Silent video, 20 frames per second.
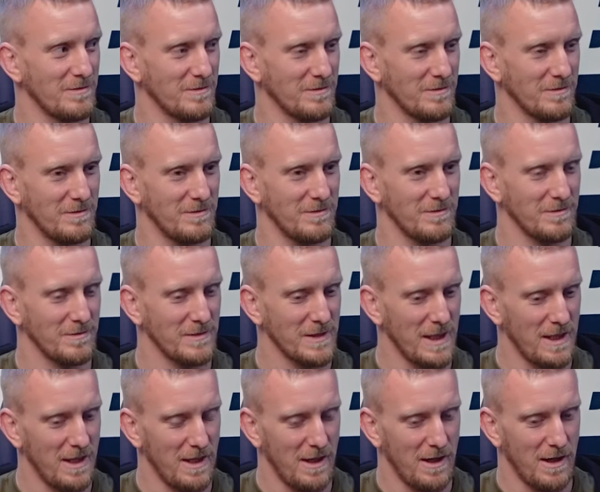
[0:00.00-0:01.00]

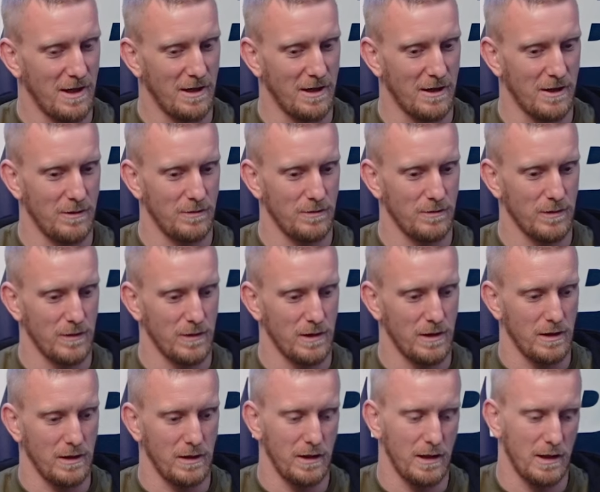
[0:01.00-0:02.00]
Mm-hmm. Um,
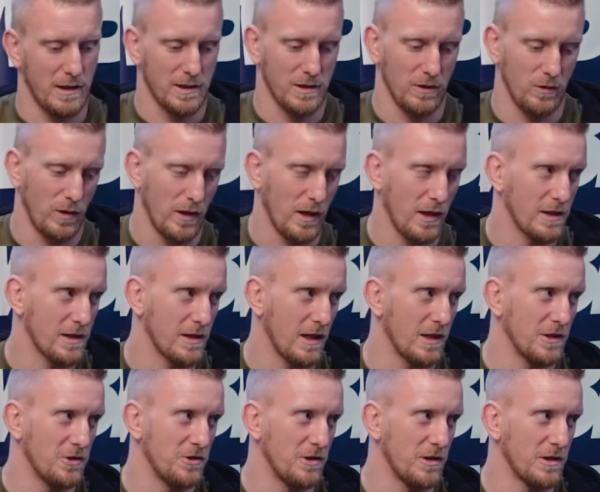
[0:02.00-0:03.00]
yeah, so when I
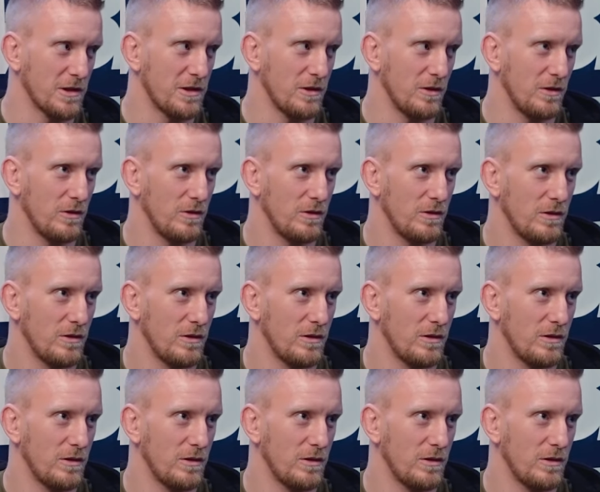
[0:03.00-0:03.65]
started jiu-jitsu,